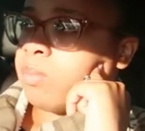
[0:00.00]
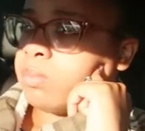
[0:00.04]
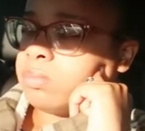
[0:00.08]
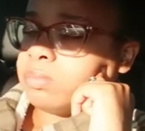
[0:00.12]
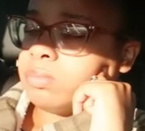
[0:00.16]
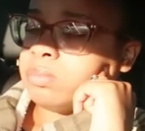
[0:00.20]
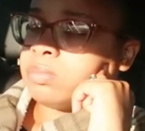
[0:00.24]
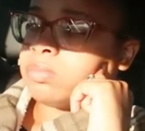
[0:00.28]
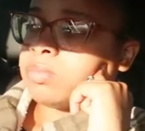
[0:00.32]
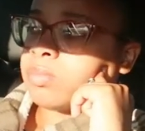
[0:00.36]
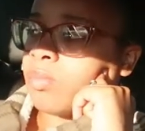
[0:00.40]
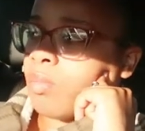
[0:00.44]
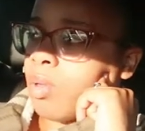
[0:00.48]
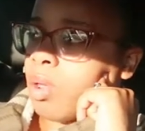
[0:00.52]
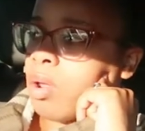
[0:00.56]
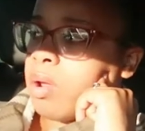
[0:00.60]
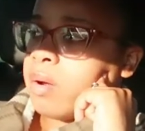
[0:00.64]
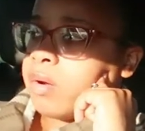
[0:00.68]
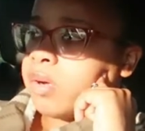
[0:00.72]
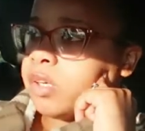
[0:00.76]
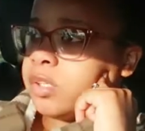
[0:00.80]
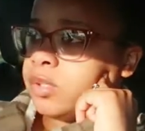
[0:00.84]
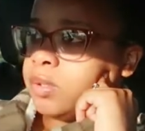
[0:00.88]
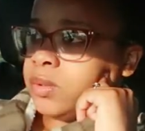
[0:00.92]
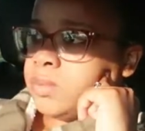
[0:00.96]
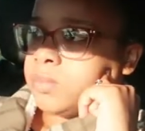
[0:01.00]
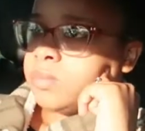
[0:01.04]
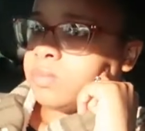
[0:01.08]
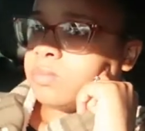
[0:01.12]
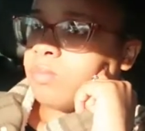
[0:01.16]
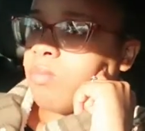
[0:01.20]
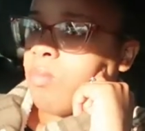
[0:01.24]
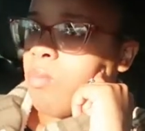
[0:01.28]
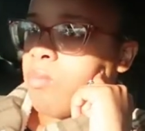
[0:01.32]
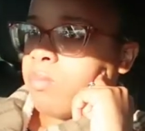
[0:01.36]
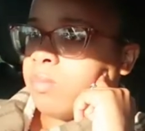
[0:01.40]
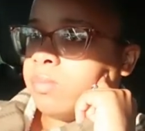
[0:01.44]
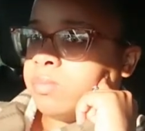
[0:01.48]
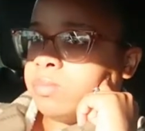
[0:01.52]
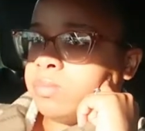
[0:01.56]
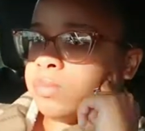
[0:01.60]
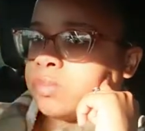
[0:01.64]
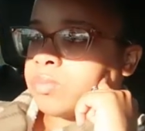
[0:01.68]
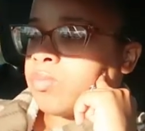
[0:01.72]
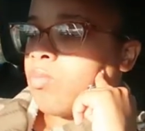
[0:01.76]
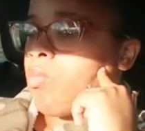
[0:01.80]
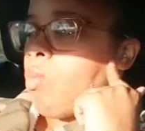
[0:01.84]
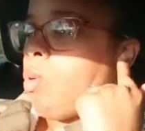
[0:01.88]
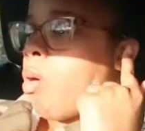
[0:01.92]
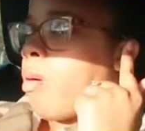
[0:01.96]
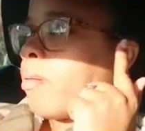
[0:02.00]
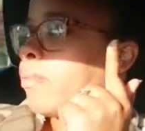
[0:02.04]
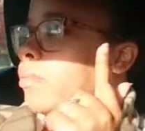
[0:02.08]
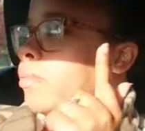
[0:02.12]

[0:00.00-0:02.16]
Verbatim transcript: but uh, that's why I'm saying what if though, because